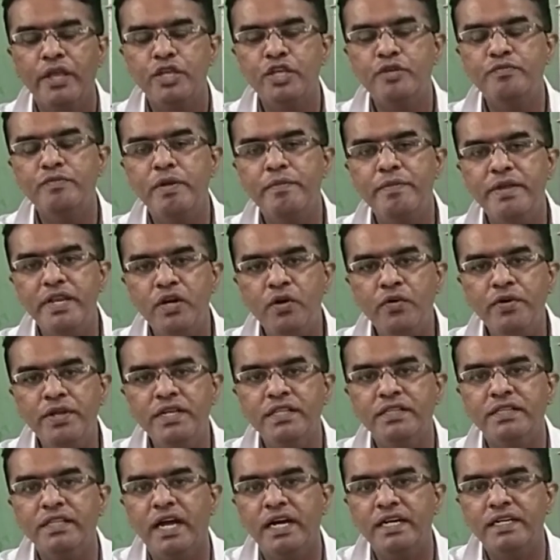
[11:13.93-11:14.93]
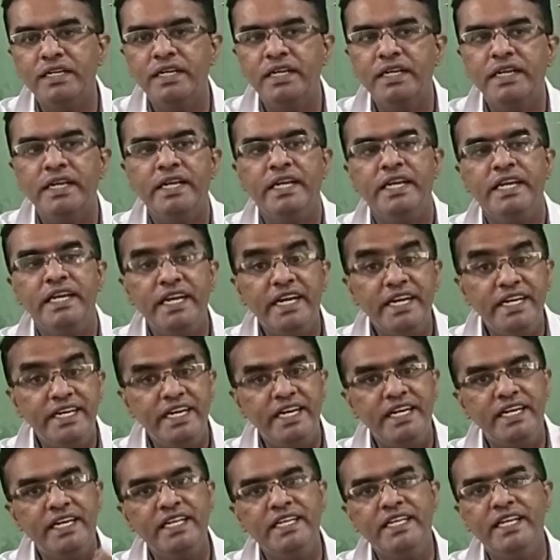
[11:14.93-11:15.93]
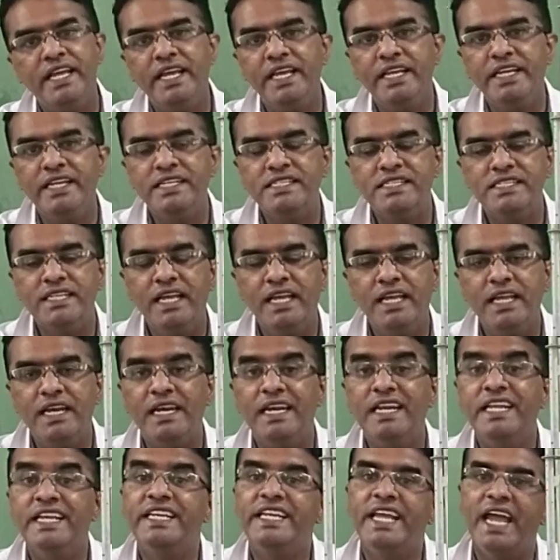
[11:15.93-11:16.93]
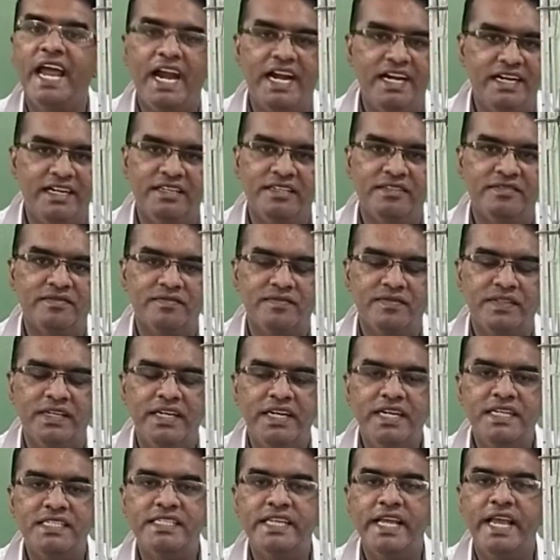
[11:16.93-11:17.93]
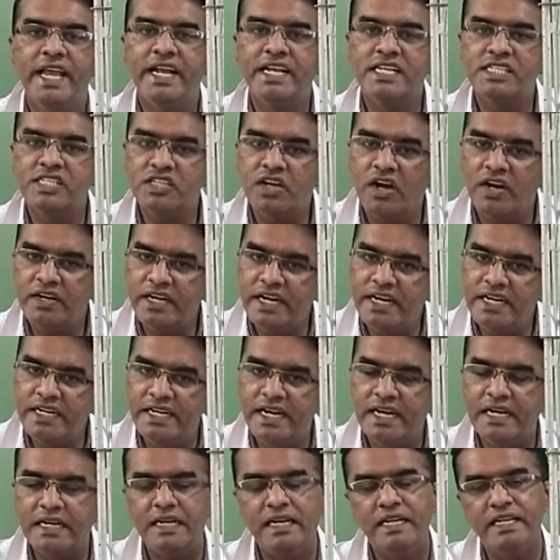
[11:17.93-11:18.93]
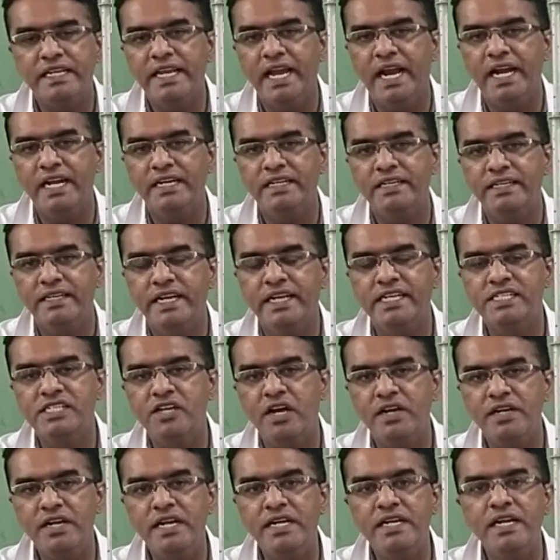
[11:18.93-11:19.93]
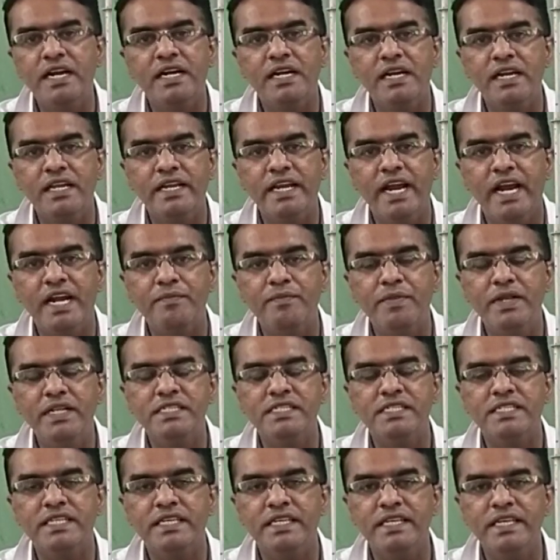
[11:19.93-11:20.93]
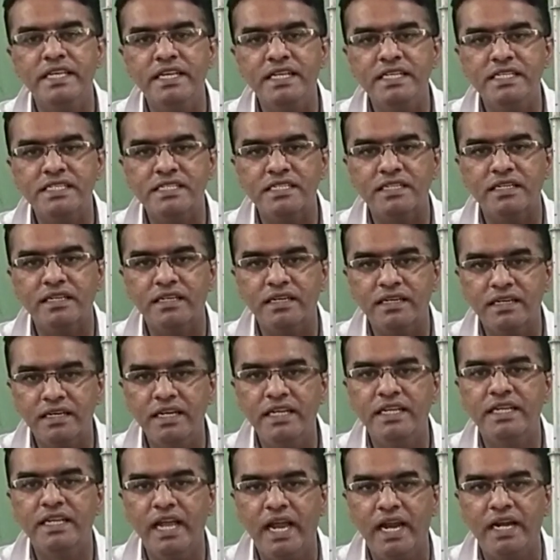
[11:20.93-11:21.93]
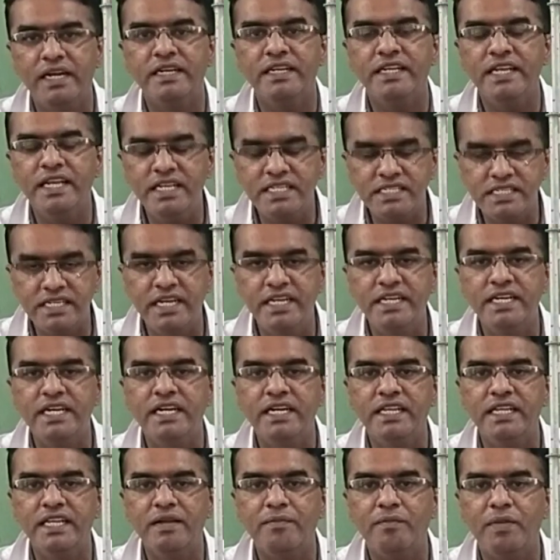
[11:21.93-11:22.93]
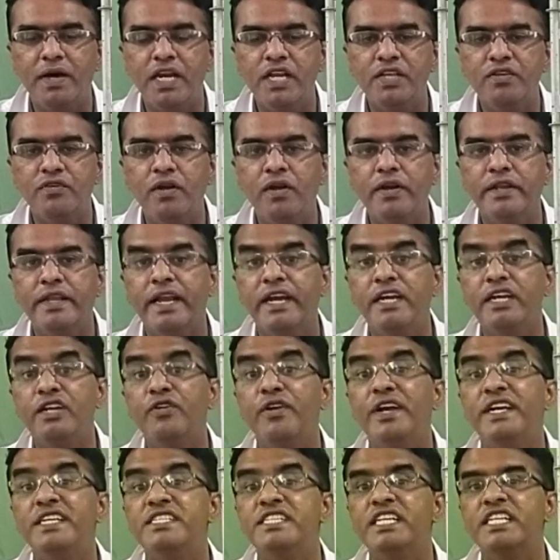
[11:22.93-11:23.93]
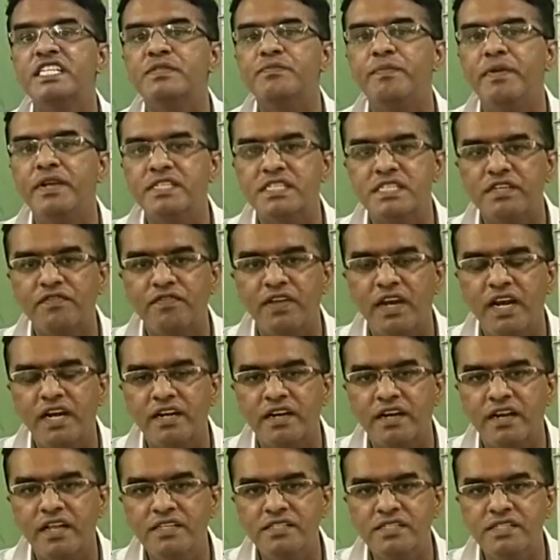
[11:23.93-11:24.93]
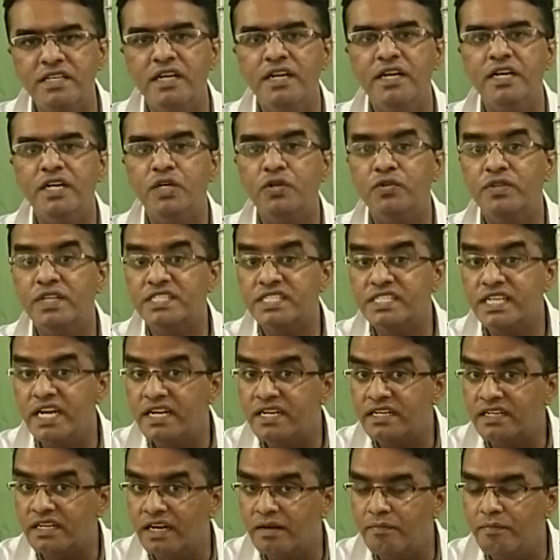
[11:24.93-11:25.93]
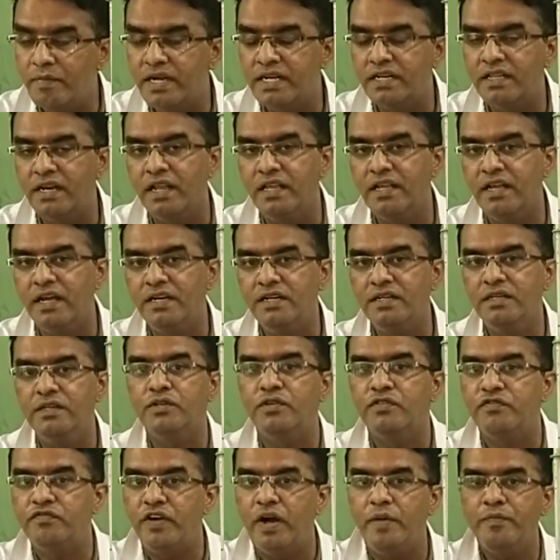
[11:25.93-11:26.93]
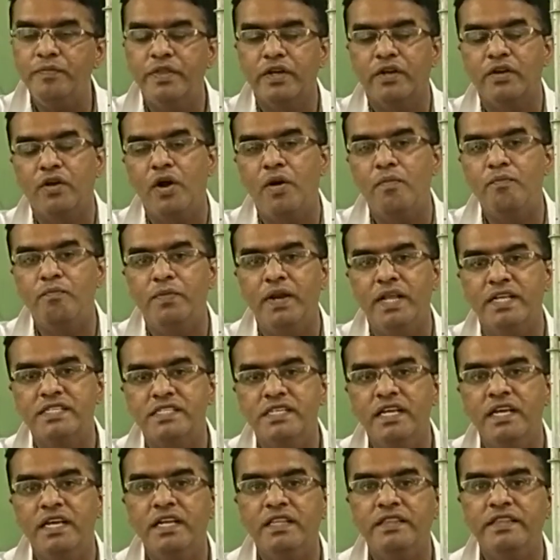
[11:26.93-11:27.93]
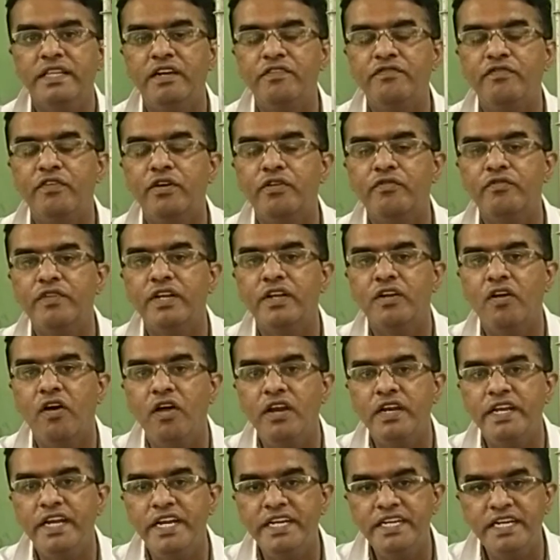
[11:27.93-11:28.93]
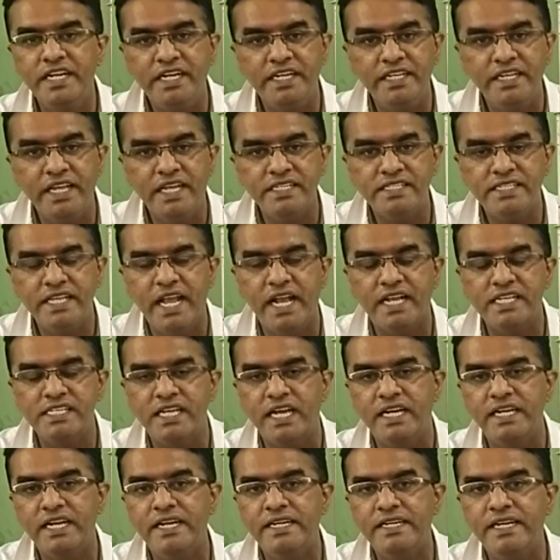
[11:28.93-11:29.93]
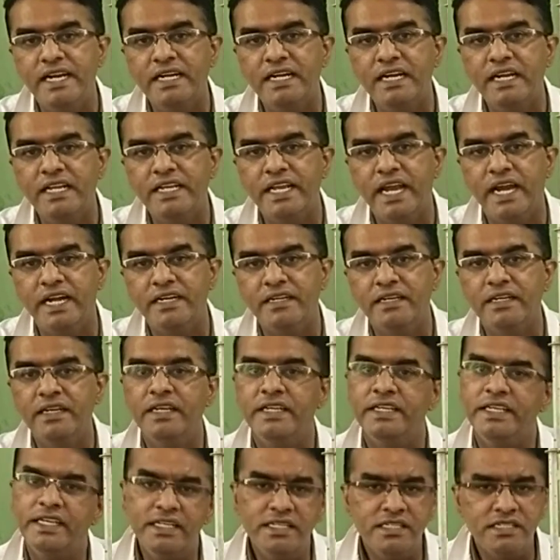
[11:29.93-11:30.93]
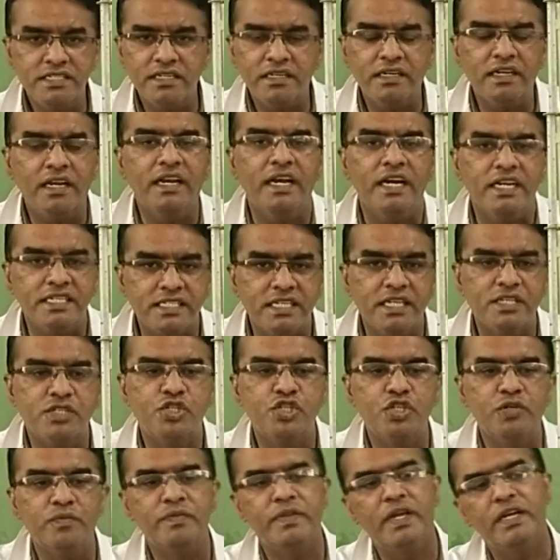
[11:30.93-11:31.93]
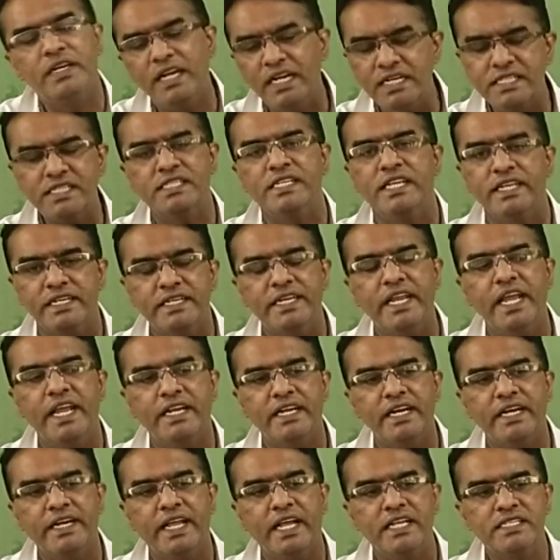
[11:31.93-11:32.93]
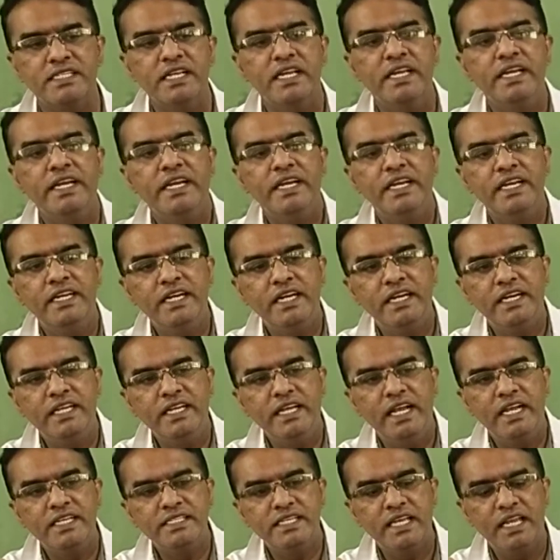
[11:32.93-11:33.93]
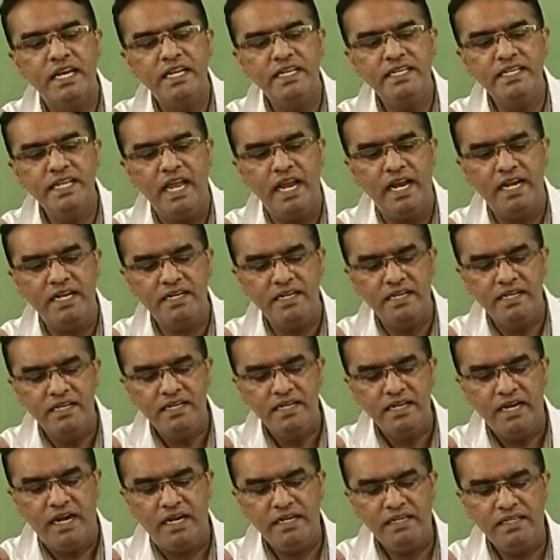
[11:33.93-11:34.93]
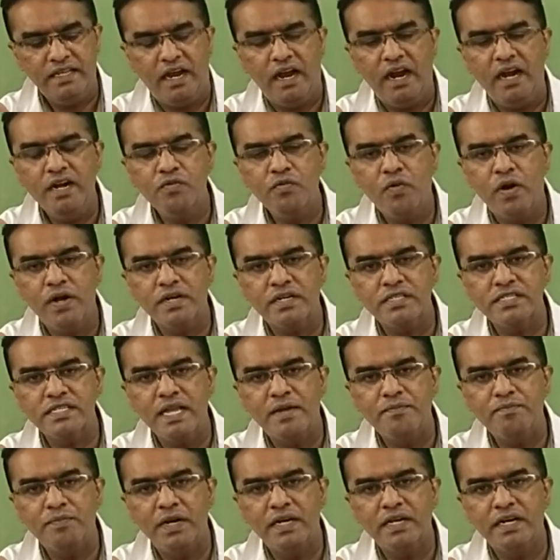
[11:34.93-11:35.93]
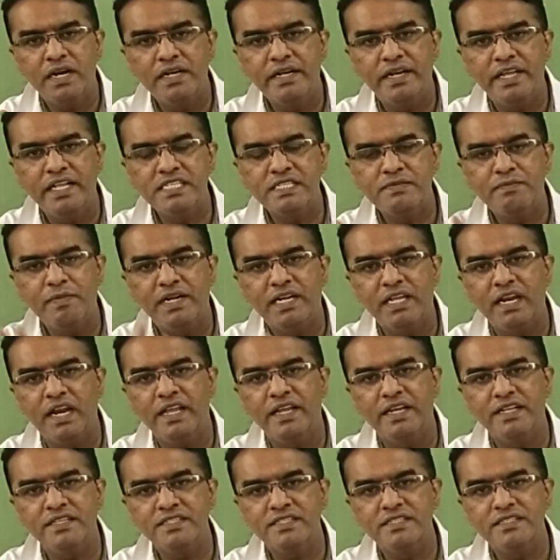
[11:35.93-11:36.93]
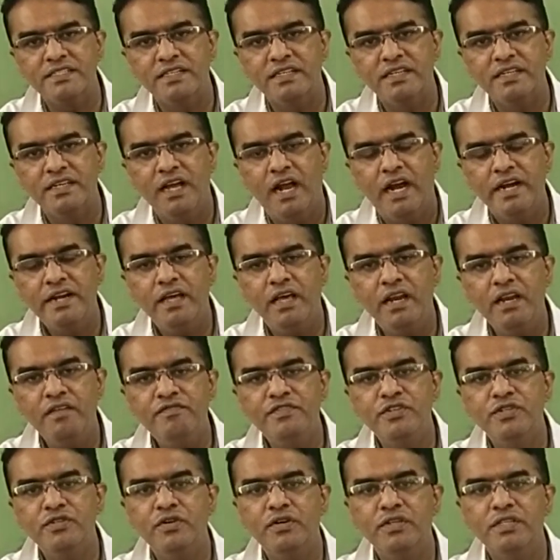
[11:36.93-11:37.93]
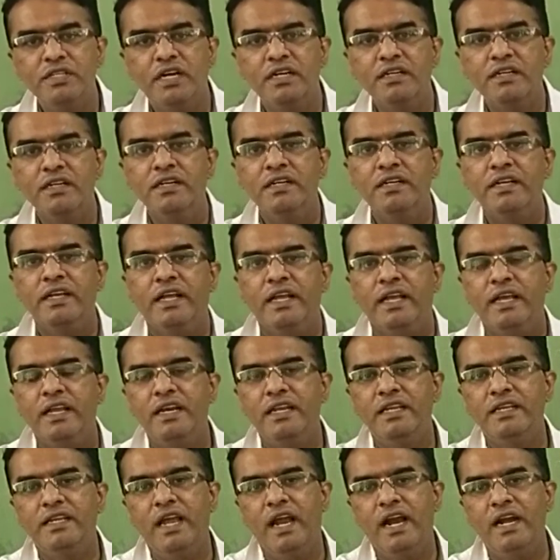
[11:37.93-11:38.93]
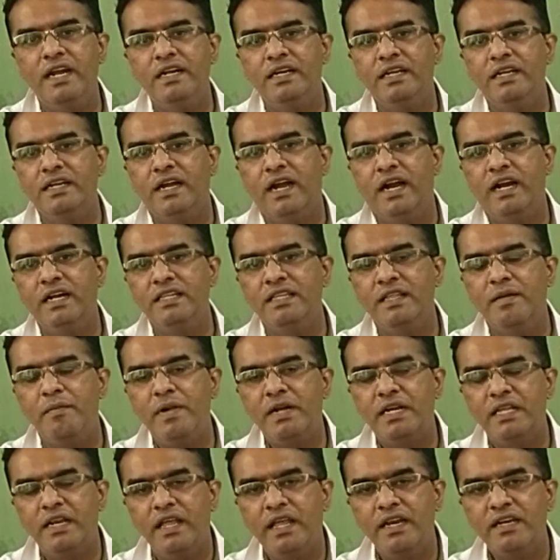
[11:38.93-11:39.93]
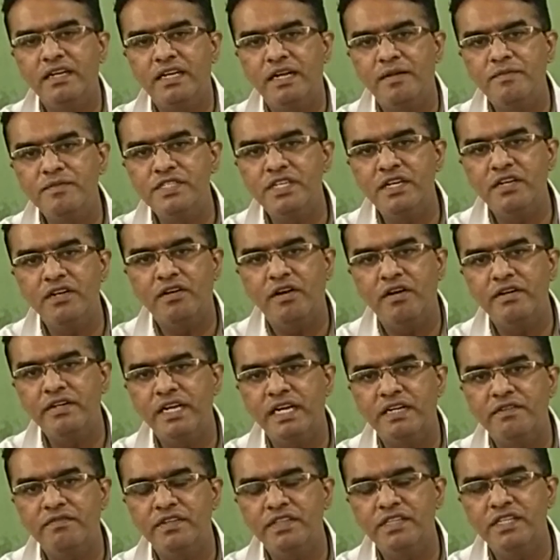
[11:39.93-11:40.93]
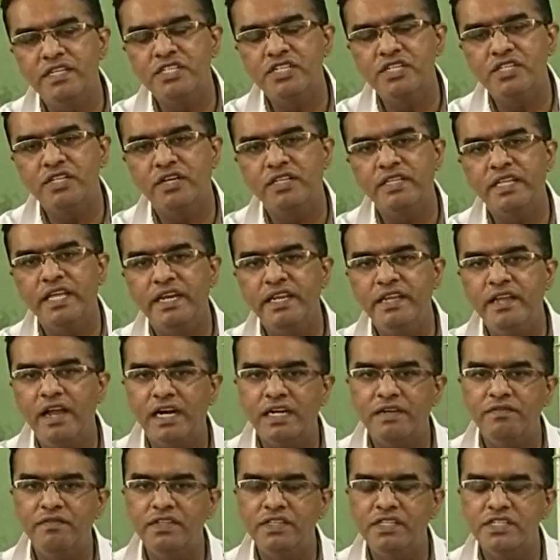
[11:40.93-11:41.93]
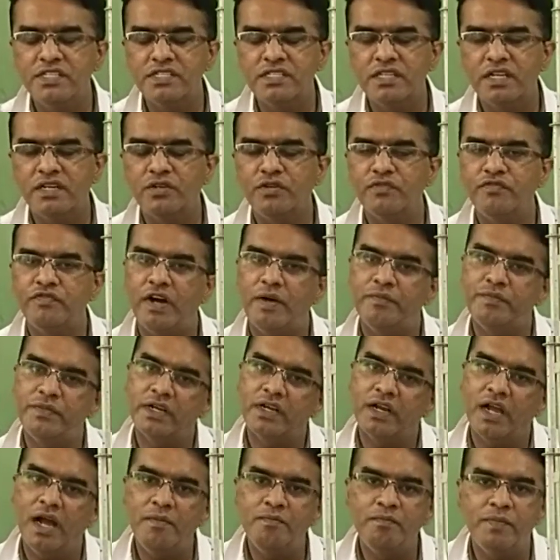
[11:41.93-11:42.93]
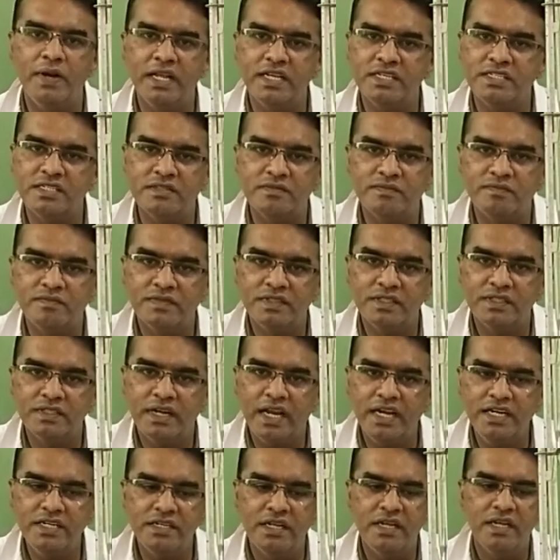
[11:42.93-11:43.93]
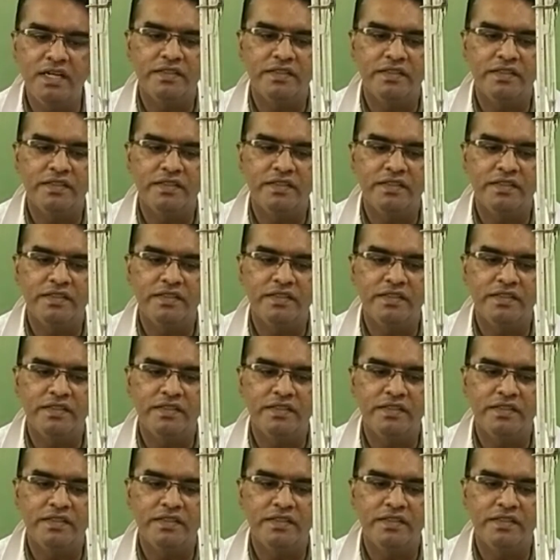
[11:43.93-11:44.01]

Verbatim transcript: You may be knowing that EDTA is a ligand it's a hexadentate ligand. Hexadentate ligand means each ligand, each EDTA molecule can donate 6 pairs of electrons to the central metal ion to form the complex. Therefore, we call EDTA as a hexadentate ligand. In general, let's assume that let's take it as EDTA is a ligand and the hard water sample contains metal ions. And all of you know that a ligand and the metal ion comes in contact with each other. They react with each other to form the complex right.